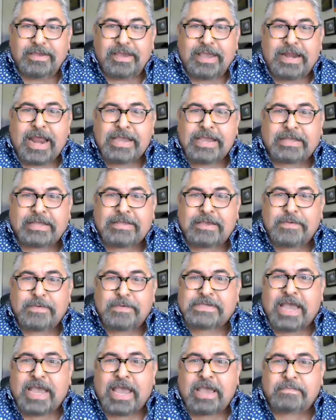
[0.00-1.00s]
and Academia
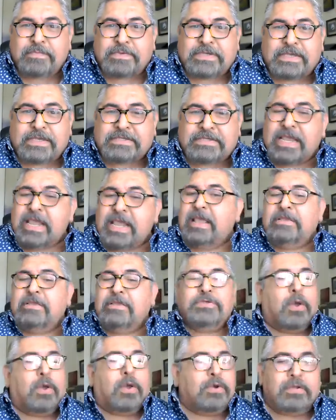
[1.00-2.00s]
Times is
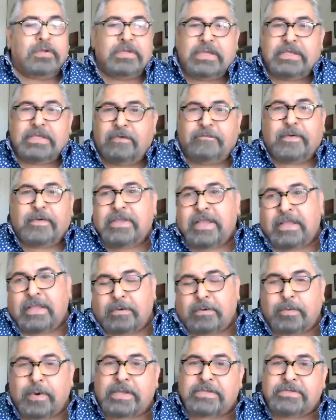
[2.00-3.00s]
totally different than
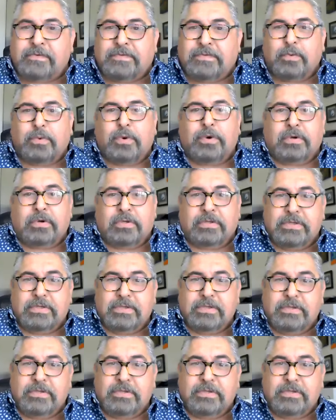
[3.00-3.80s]
the rest of the world.